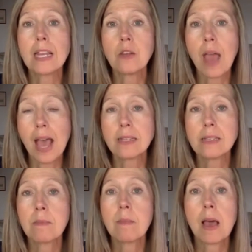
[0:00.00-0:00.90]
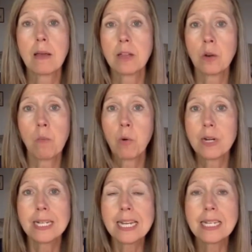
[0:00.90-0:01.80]
and you ask them, you know,
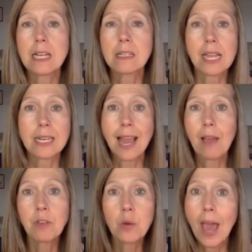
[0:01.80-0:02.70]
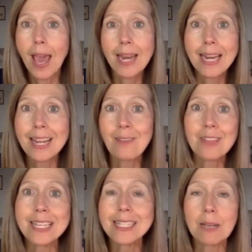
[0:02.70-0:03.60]
more details, like, have you had any of
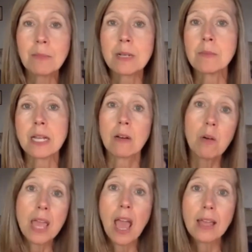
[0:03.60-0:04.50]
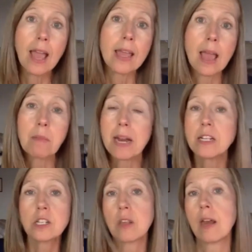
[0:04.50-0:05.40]
these symptoms? And, oh, yeah, but I
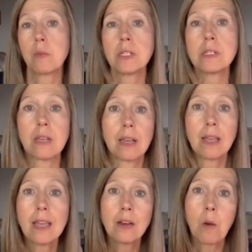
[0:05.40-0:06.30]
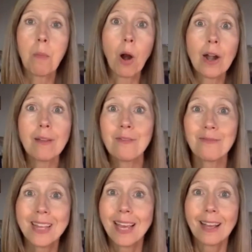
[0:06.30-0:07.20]
just thought it was, you know, part of
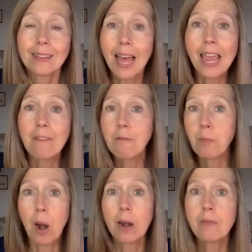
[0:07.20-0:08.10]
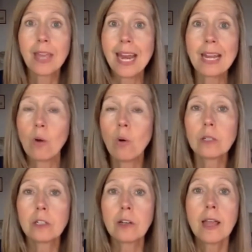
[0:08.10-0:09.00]
life, part of getting
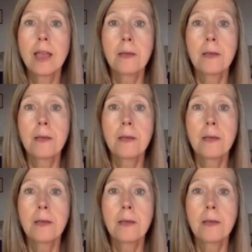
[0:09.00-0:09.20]
older.